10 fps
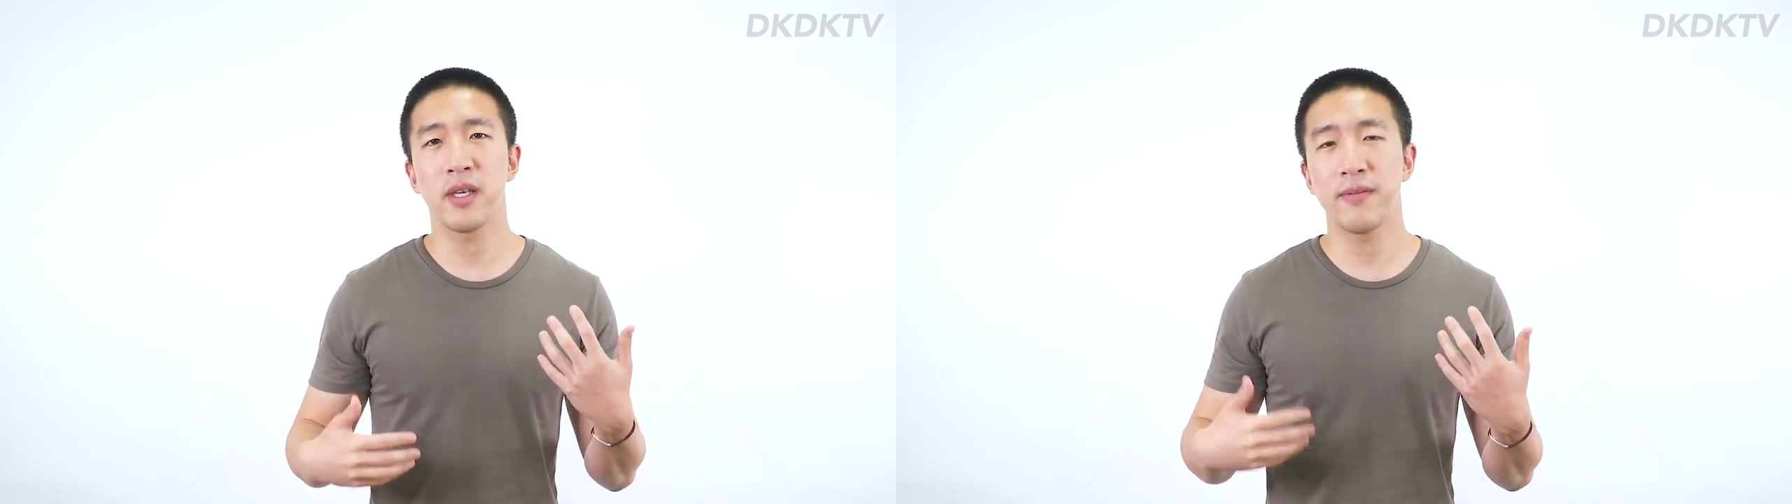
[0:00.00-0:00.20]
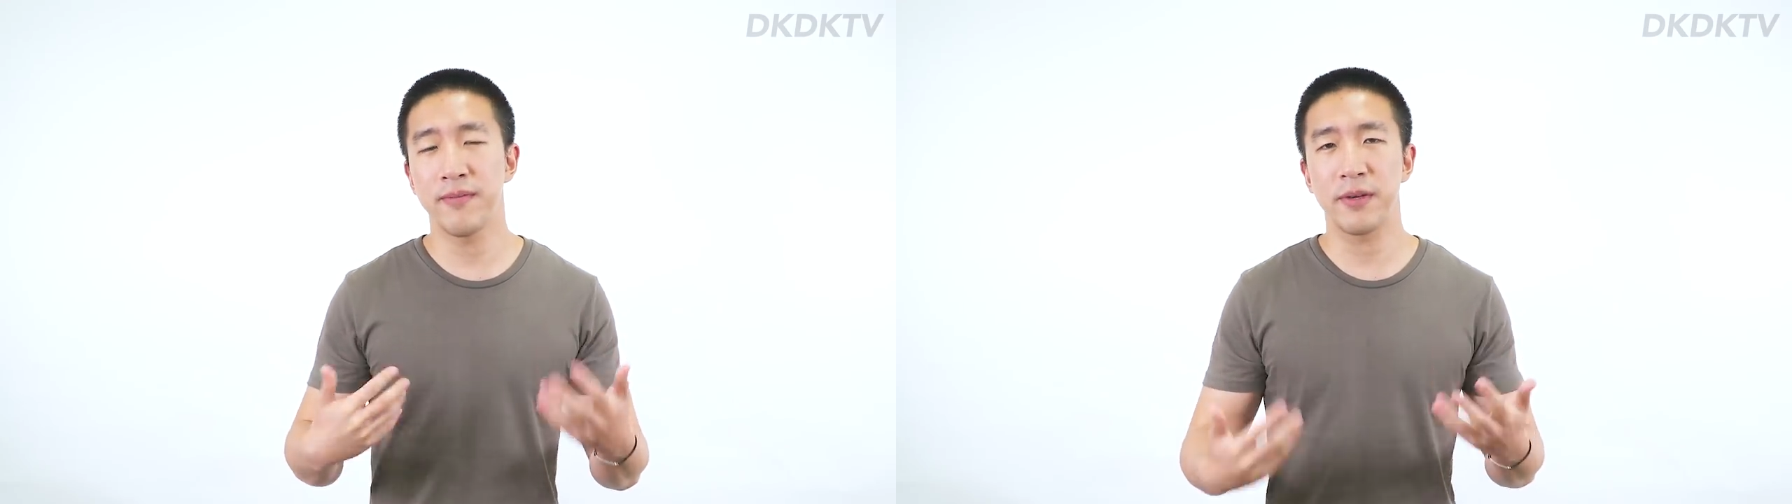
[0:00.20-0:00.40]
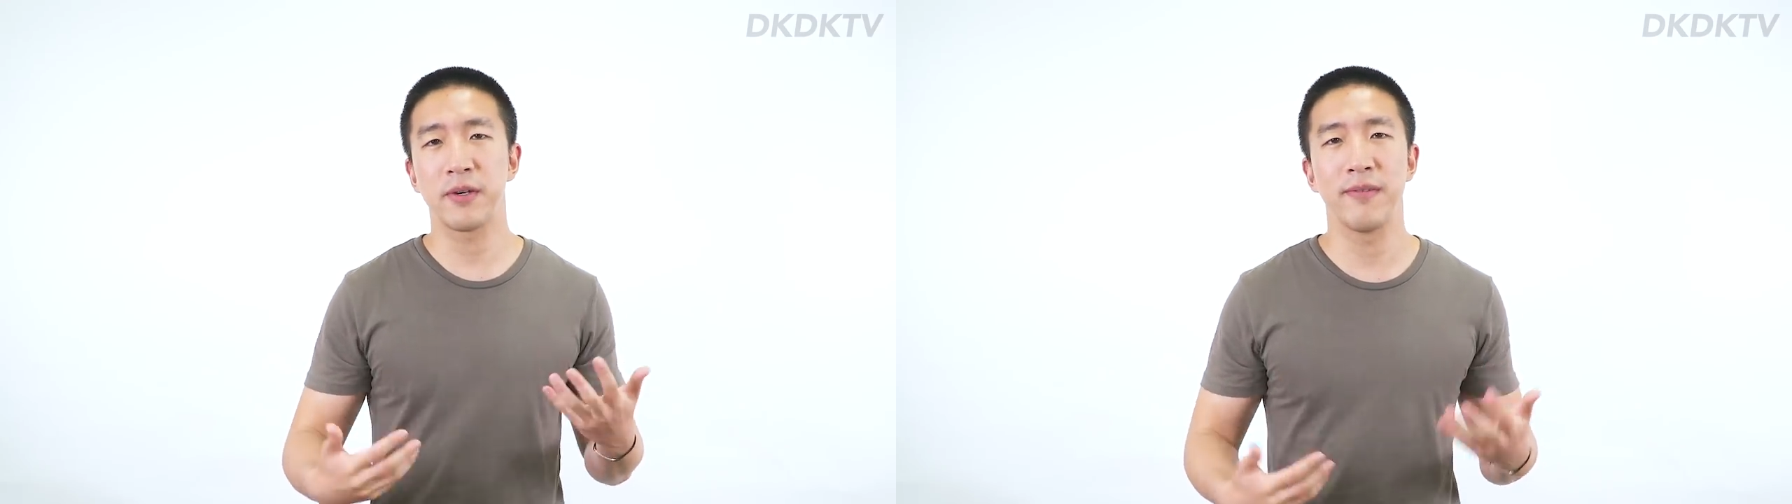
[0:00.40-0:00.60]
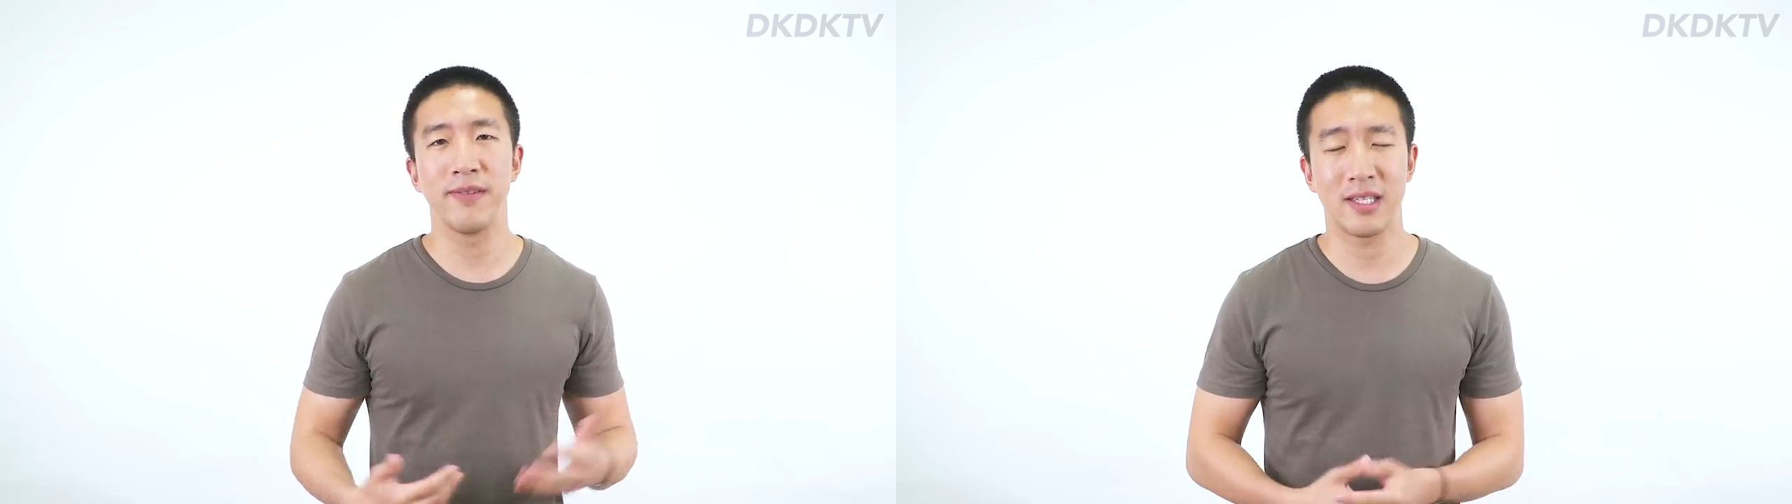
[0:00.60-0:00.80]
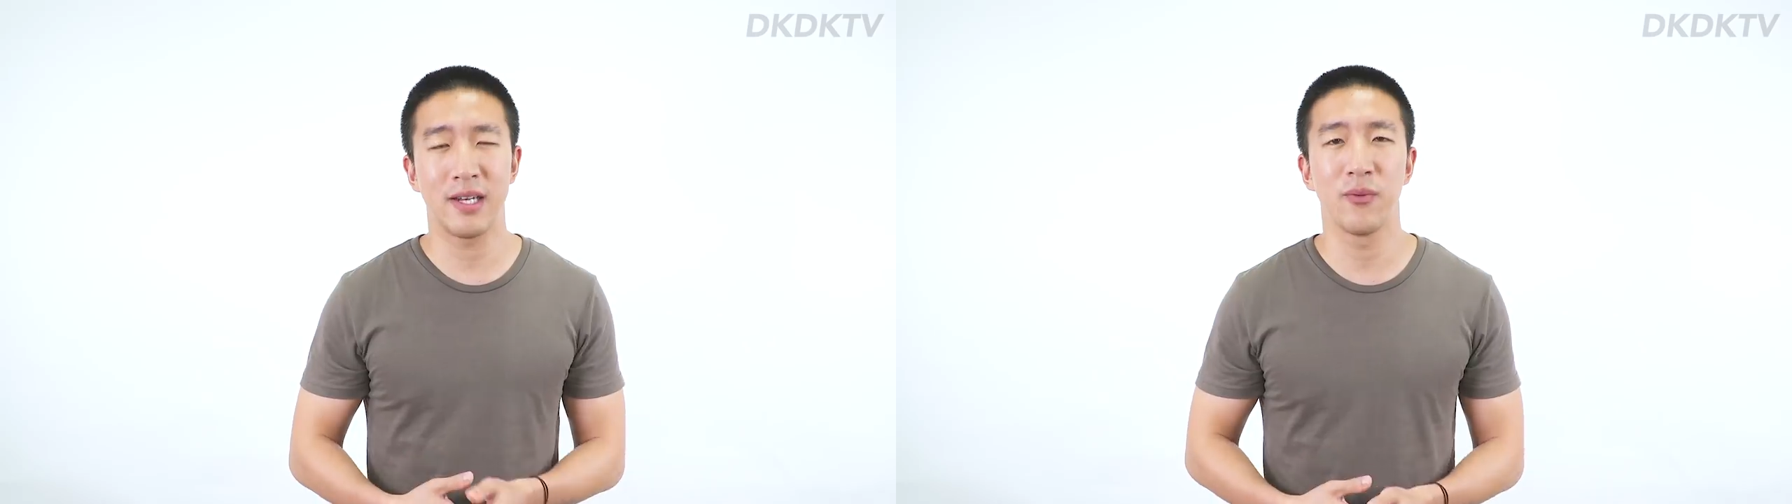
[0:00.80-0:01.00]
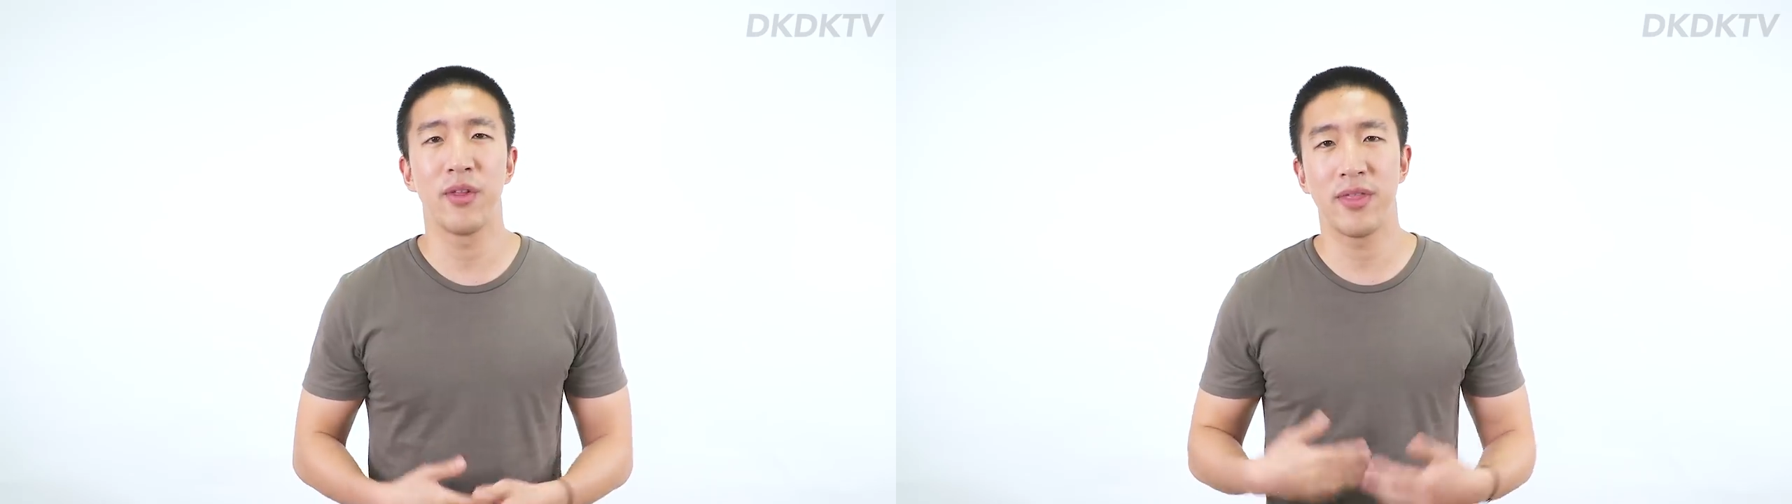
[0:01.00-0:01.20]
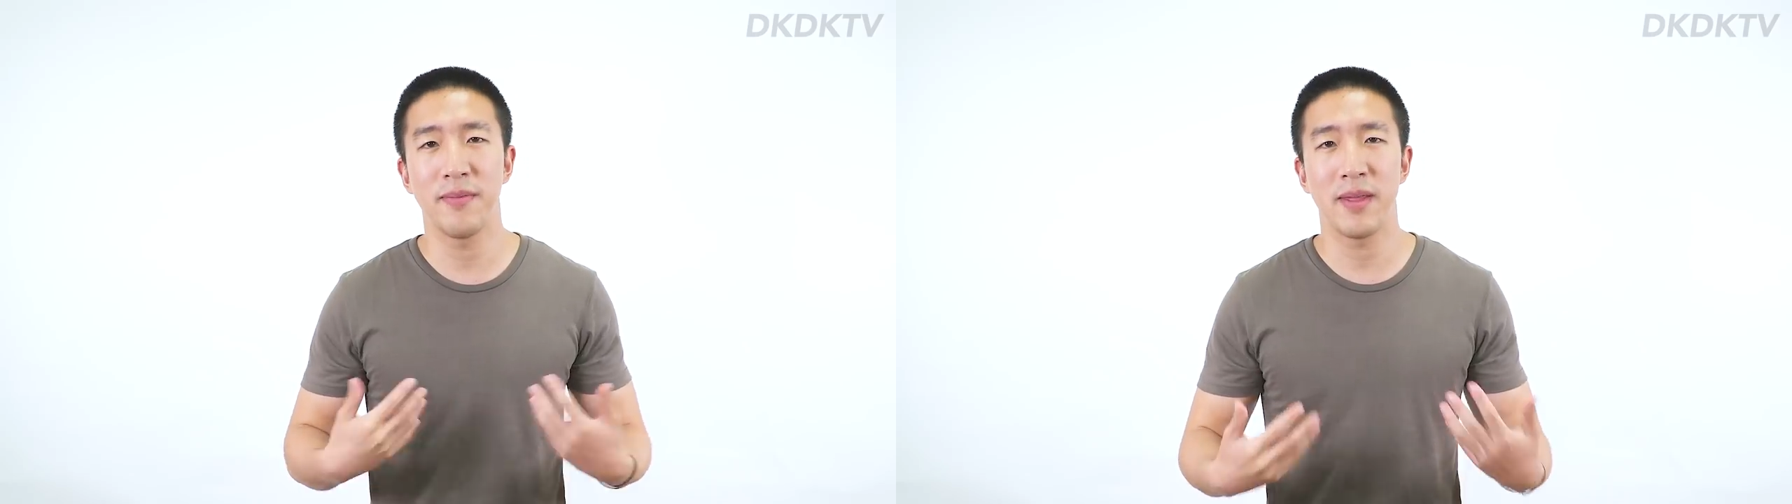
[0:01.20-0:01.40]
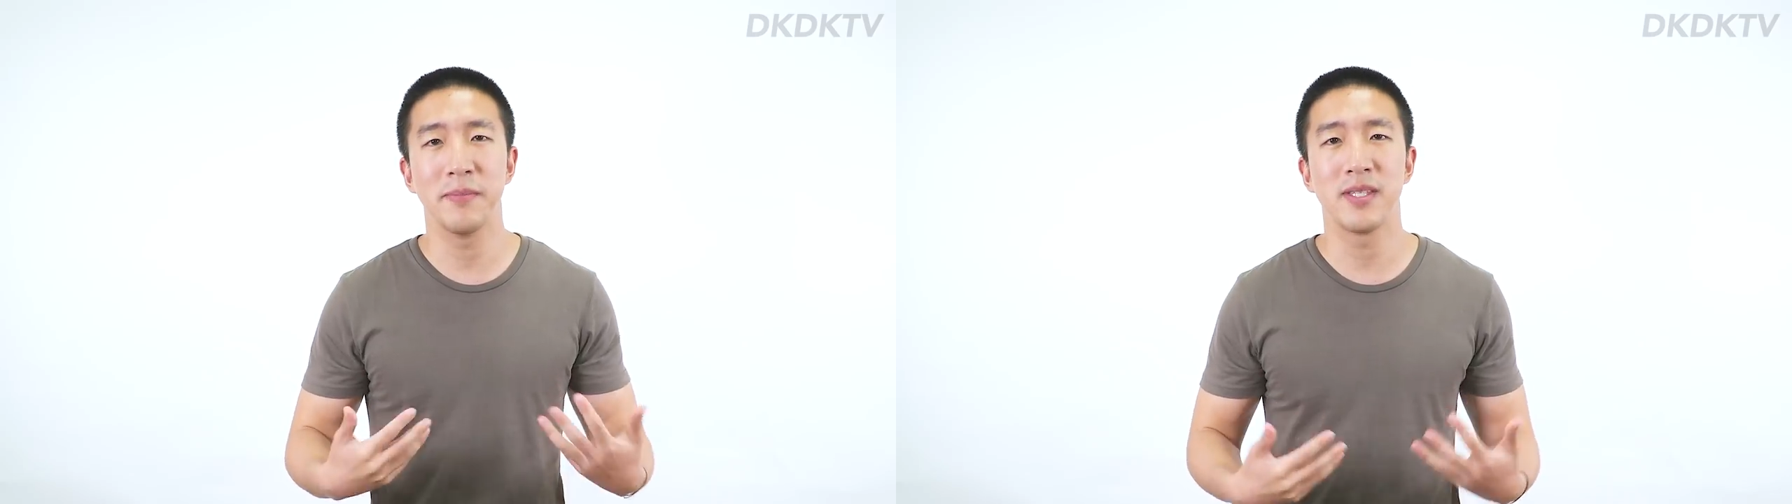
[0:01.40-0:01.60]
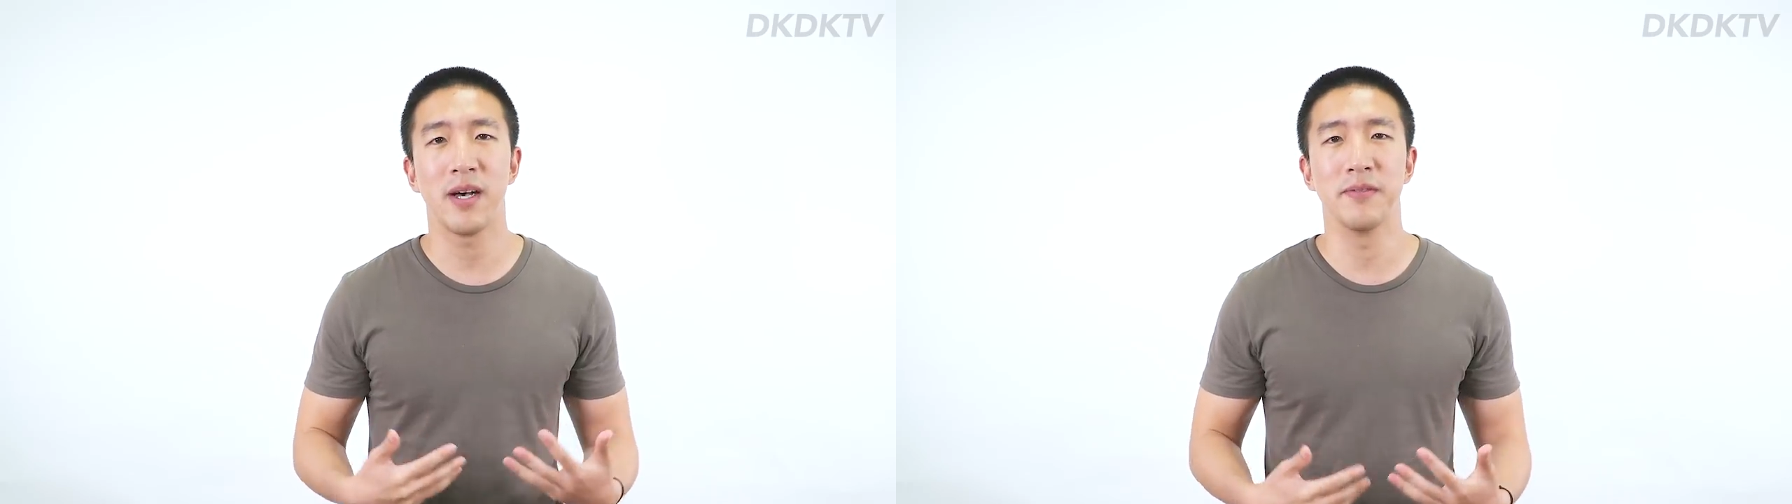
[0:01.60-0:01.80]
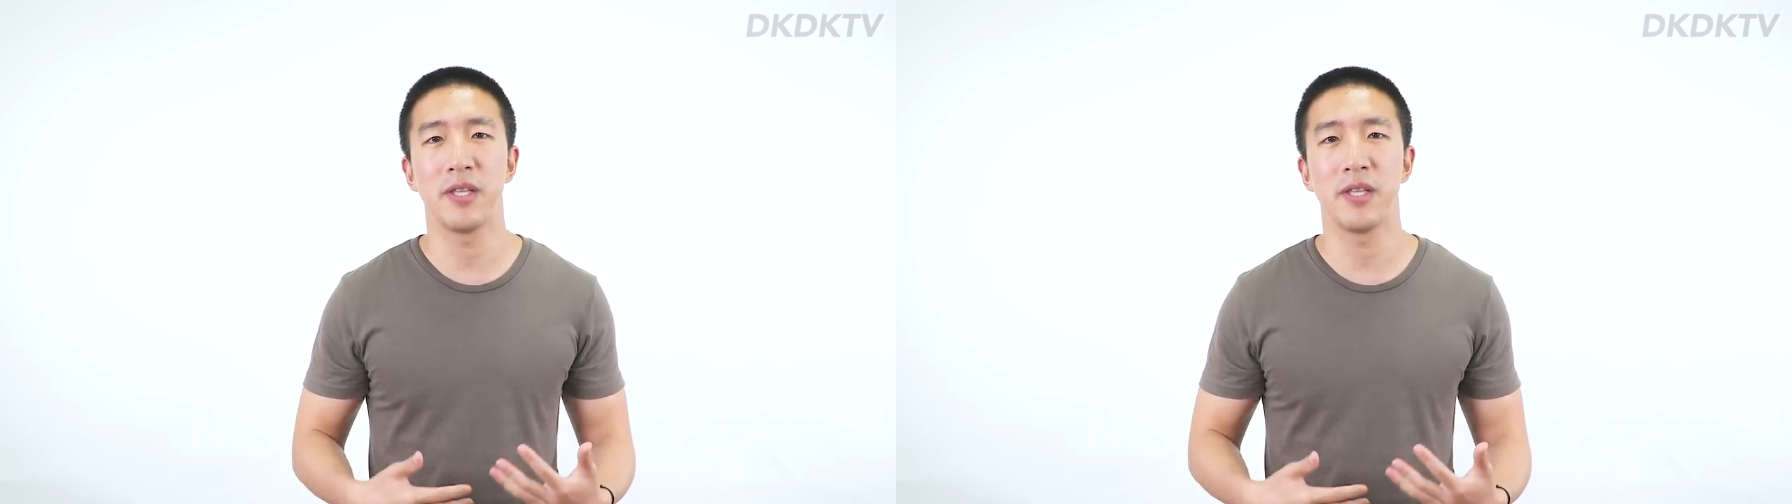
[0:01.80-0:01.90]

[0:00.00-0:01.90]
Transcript: even feel conflicted within themselves.